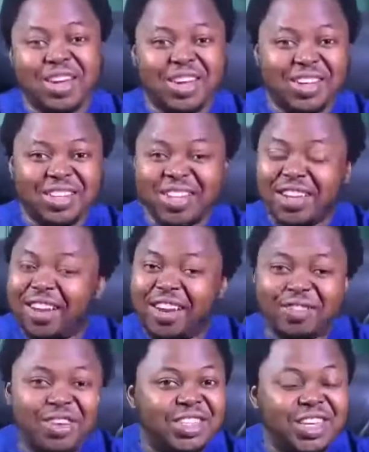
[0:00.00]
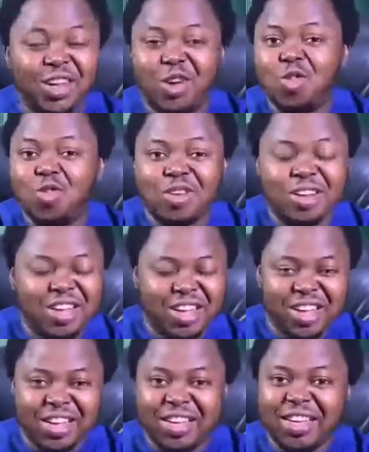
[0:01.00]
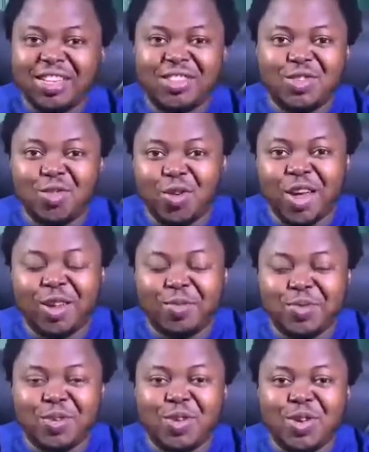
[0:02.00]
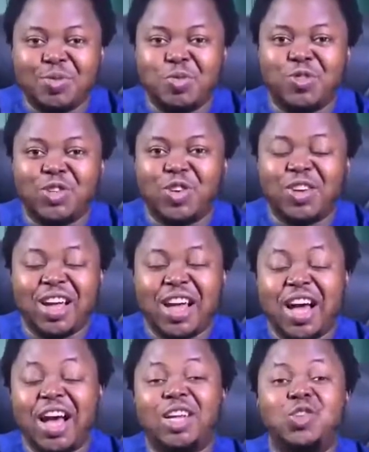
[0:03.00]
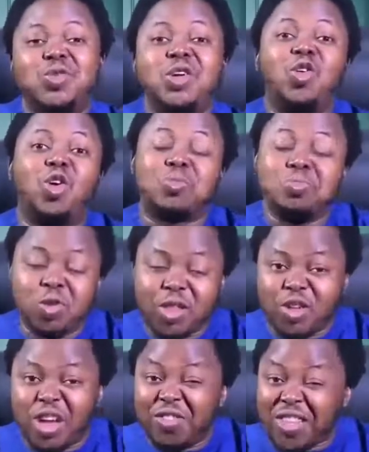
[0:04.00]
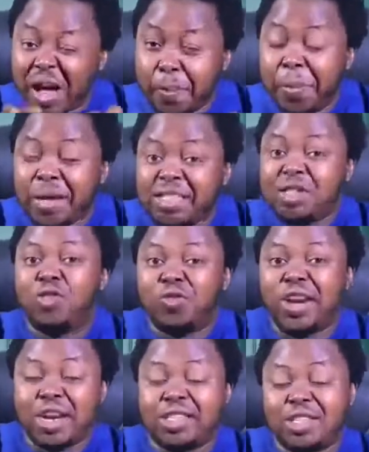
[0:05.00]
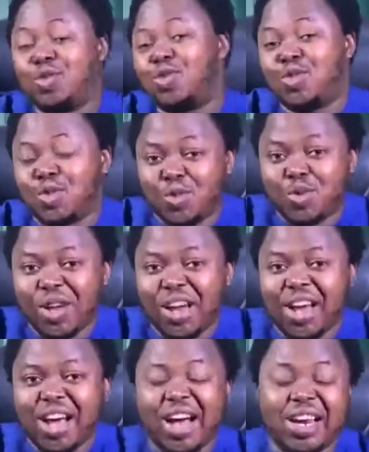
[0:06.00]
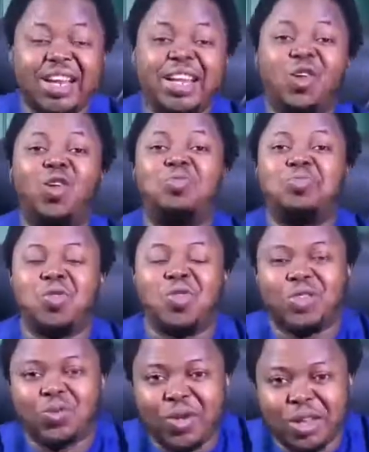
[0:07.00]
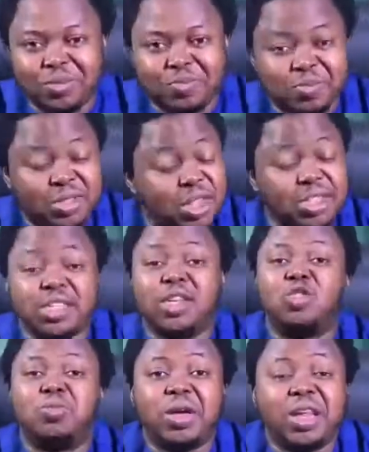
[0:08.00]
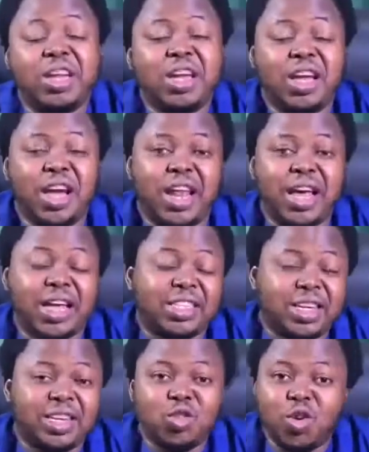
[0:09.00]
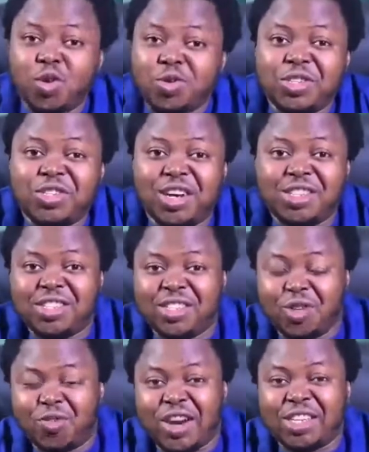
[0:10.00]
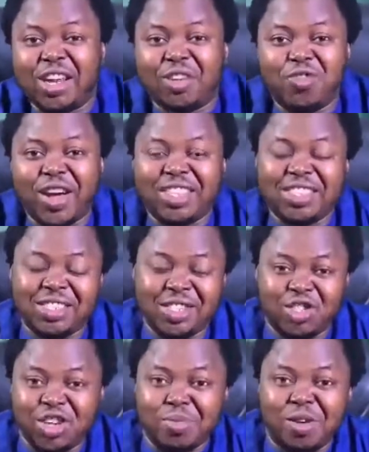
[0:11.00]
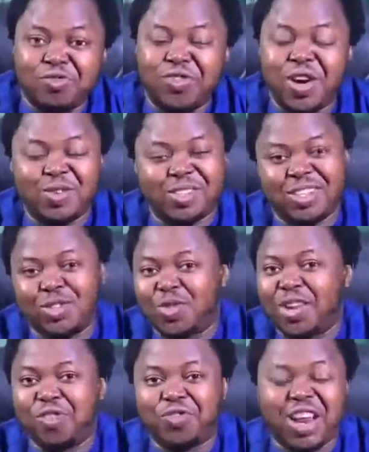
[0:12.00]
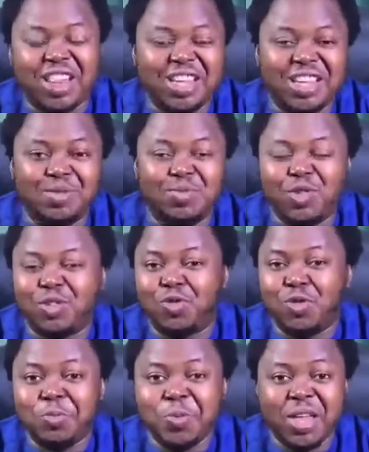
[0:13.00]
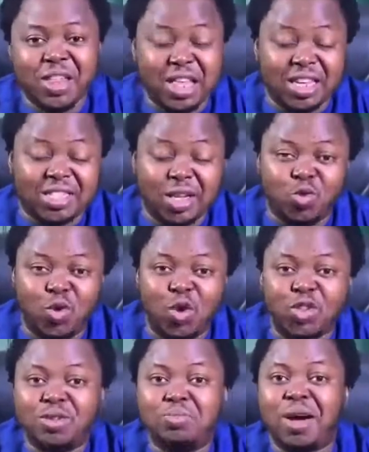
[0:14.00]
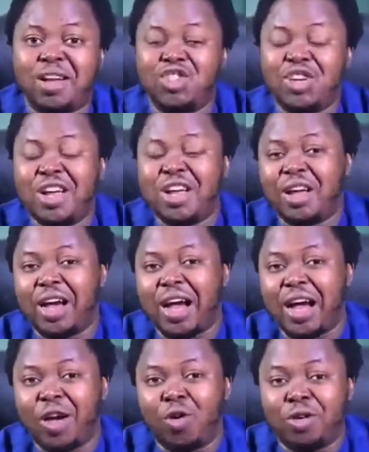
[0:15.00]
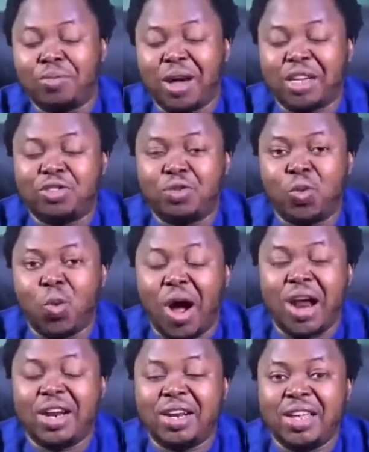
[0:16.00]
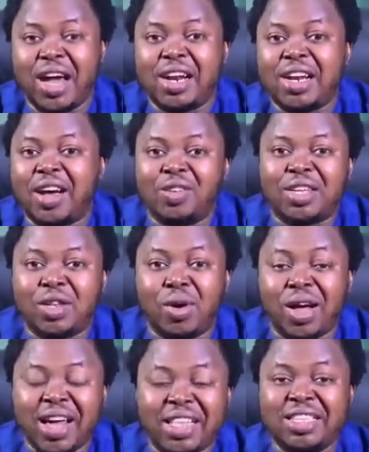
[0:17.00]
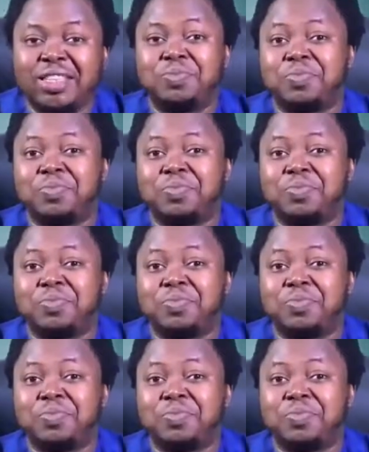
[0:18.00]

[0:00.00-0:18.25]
take leverage, take a loan against your help, liquidity provision, and do a lot more than you have the capacity of finances to do, and earn a lot more as well. Ladies and gentlemen, like I said, do your own research. It's not financial advice. It's a gem I found. It's a token I found I think is beautiful. They are set to launch in March. On March 1, they announced that they were getting